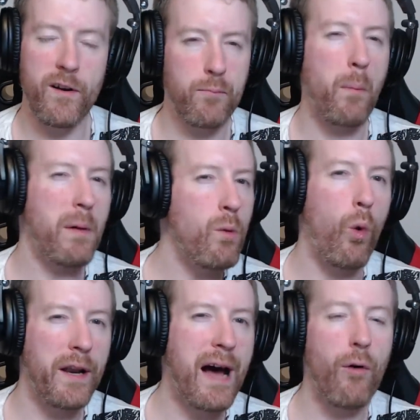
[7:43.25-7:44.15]
have probably
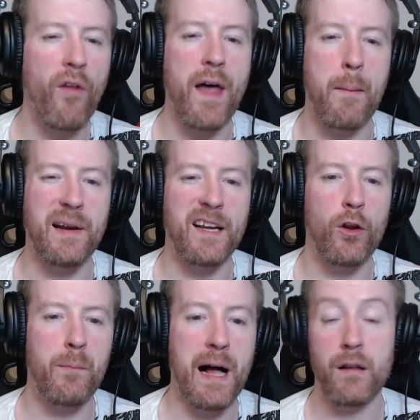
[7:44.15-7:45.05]
won out on that
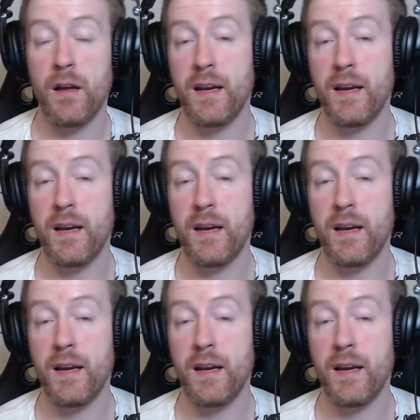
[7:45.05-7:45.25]
political battle.